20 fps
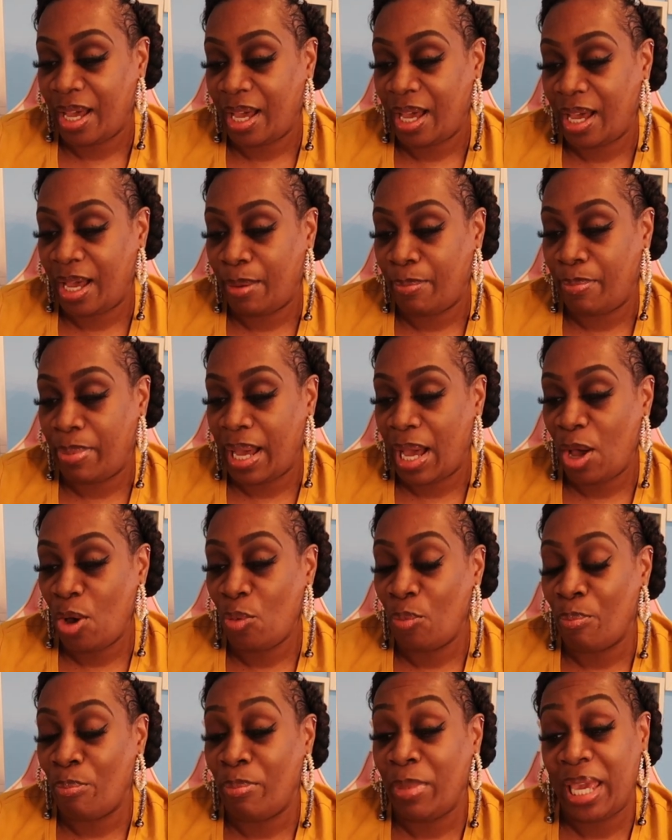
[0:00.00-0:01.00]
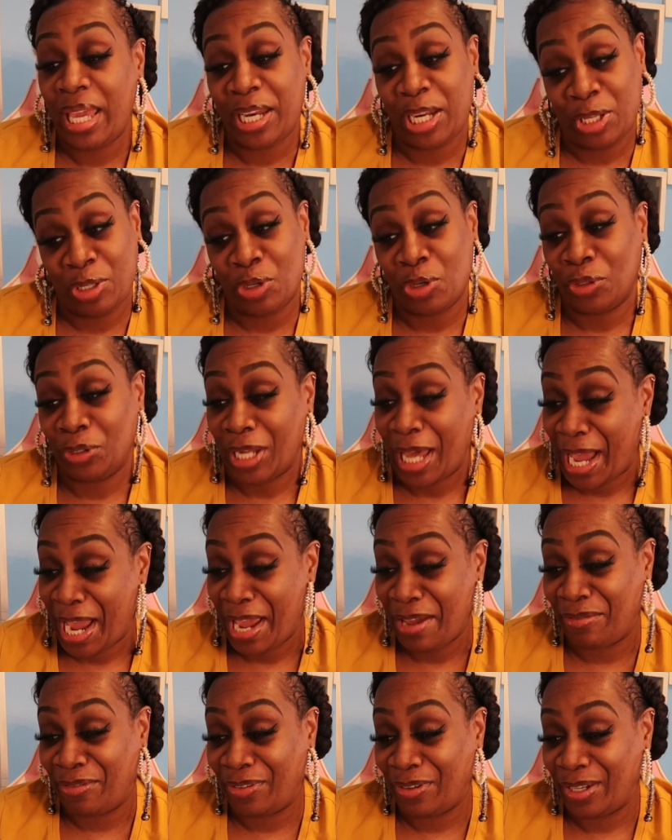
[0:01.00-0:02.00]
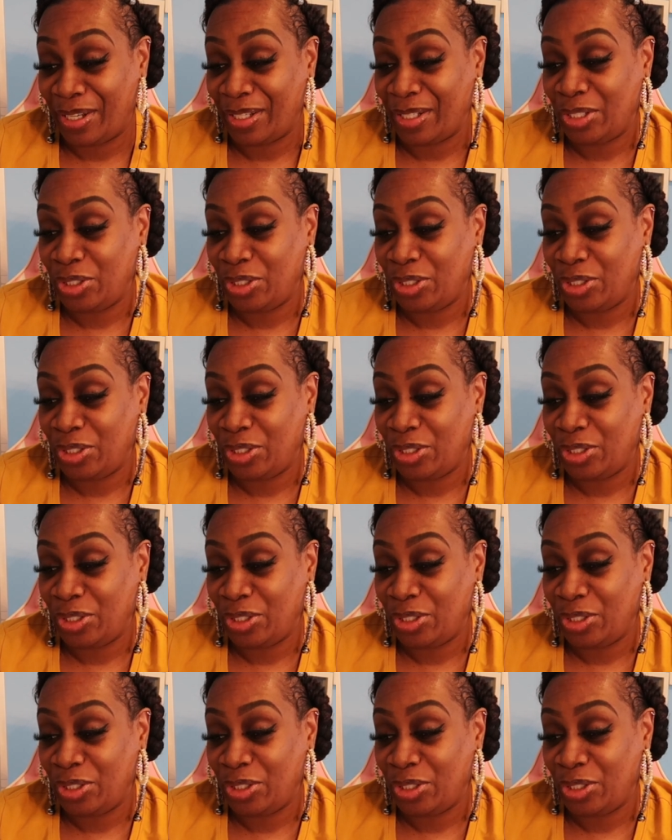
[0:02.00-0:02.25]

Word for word: About men in your life.